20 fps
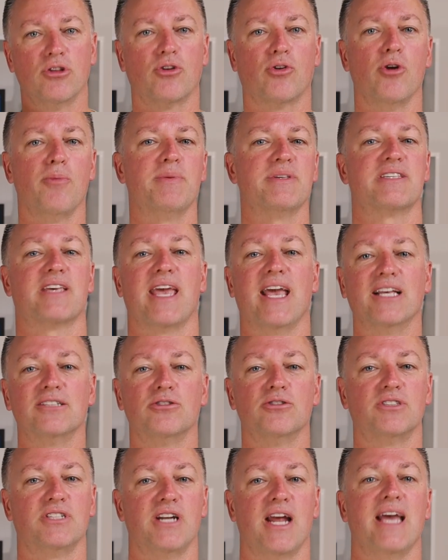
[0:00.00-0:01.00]
group is
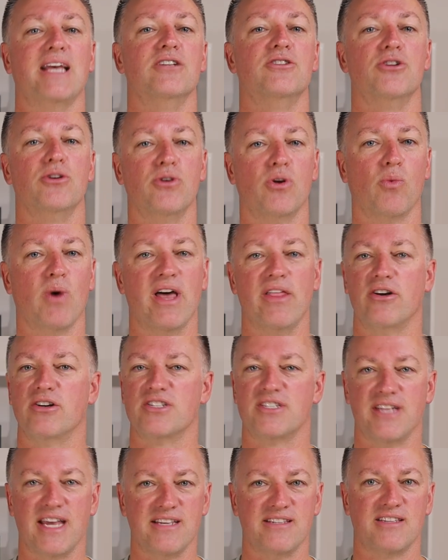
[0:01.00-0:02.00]
canceled tonight due to weather.
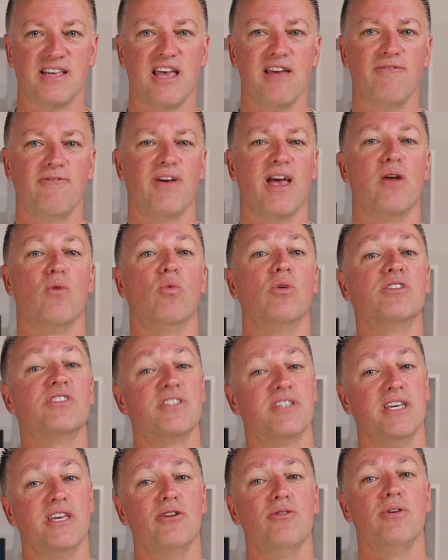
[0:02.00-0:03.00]
Stay safe, and we'll
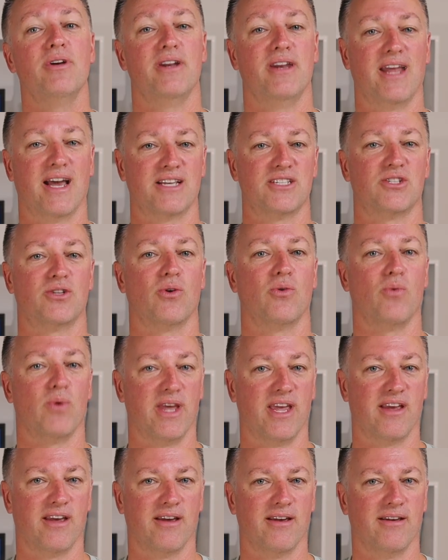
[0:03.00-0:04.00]
see you next week.